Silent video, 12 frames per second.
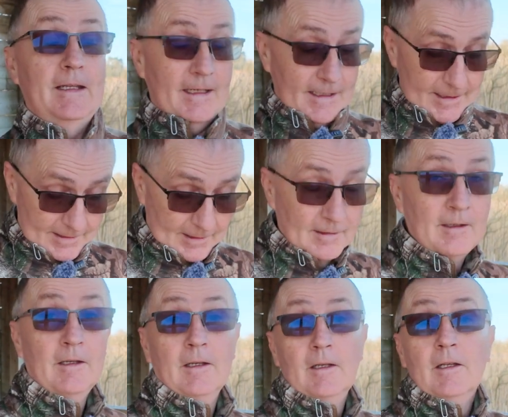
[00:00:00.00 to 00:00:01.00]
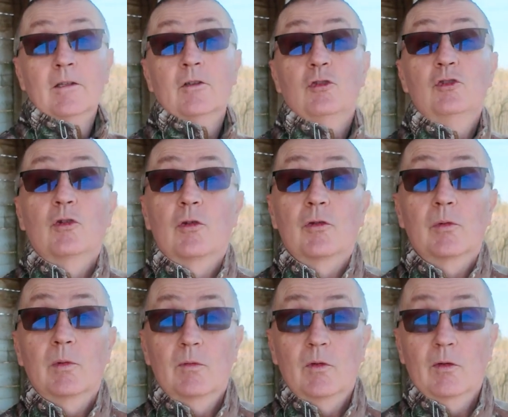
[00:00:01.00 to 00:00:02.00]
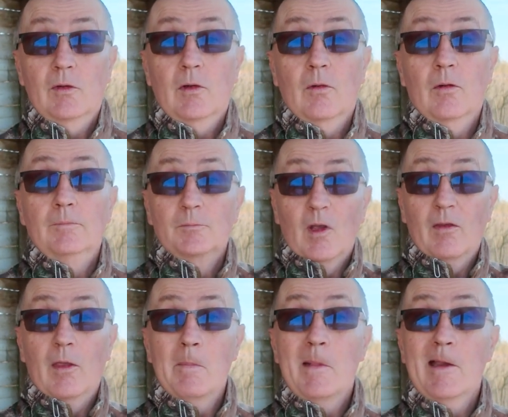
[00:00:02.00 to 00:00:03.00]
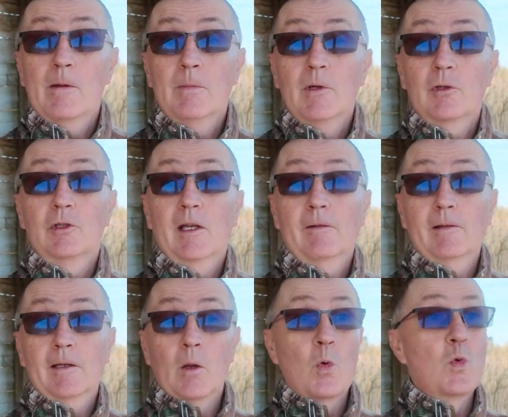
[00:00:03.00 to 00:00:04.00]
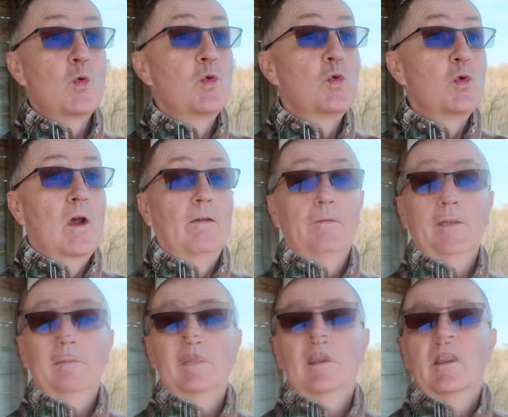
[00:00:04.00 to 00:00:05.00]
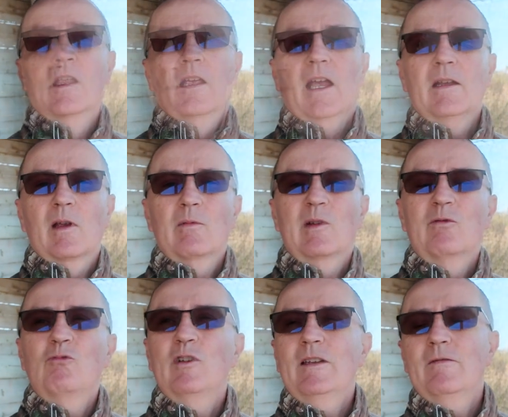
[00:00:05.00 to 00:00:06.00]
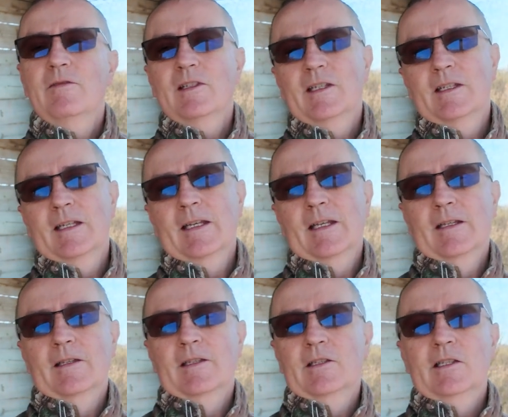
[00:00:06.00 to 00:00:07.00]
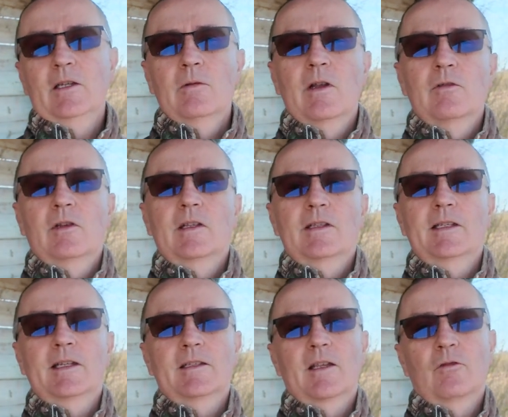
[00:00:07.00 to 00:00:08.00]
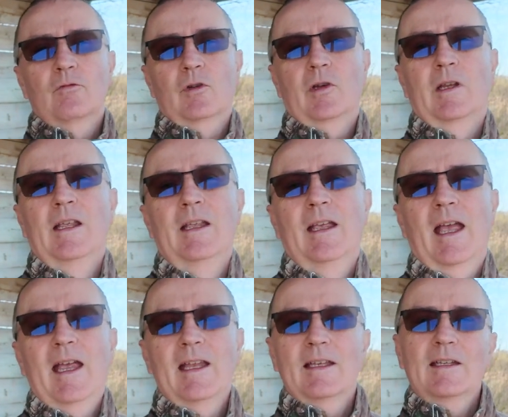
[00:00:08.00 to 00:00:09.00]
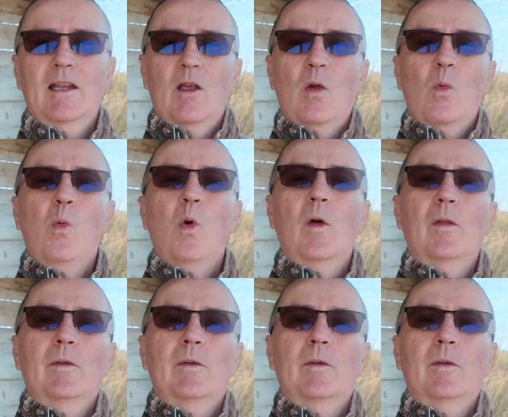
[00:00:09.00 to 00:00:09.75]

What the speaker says: in the shots we just got of the male marsh harrier. Very nice. Anyway, we're revisiting the 200-600 and what